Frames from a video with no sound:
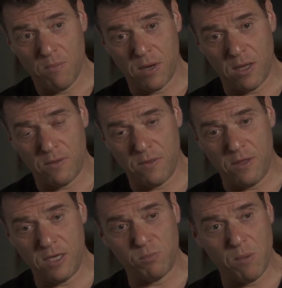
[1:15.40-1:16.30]
but
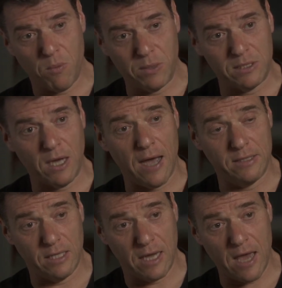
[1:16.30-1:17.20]
these people were tied
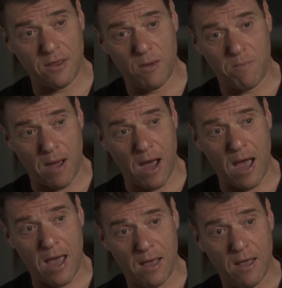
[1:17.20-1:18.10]
together
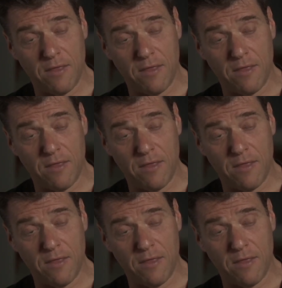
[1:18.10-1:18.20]
by